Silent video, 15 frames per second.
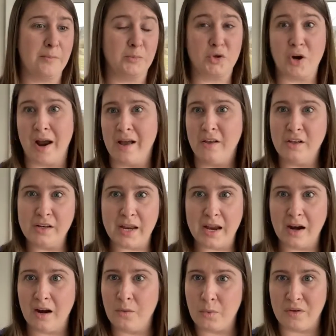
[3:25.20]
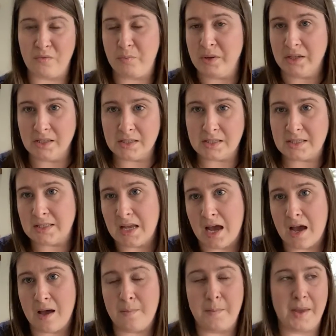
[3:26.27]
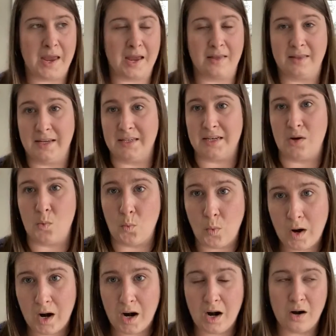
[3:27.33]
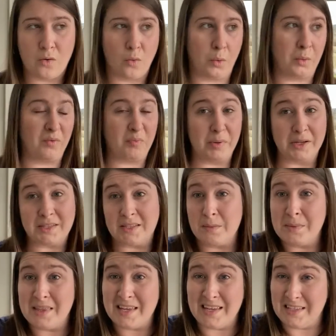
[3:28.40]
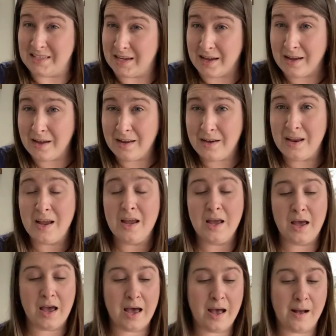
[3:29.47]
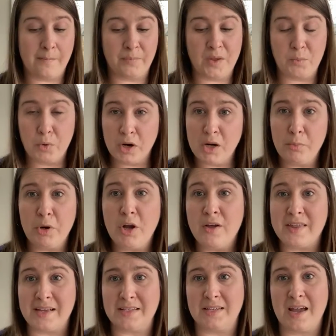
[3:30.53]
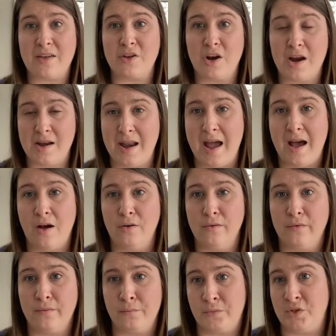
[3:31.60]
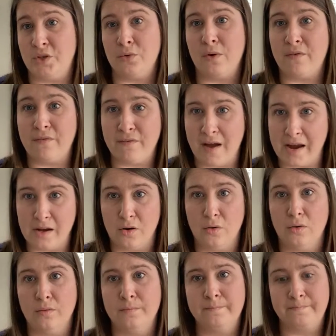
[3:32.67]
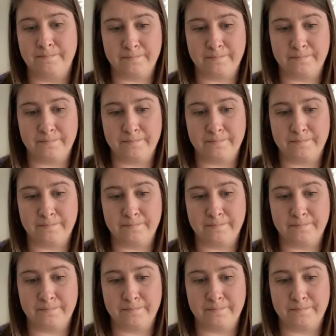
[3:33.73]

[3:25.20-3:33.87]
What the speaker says: trial and error. We've built some and they didn't work, or we've built some and they did. And we're gonna bring all that together and now do a final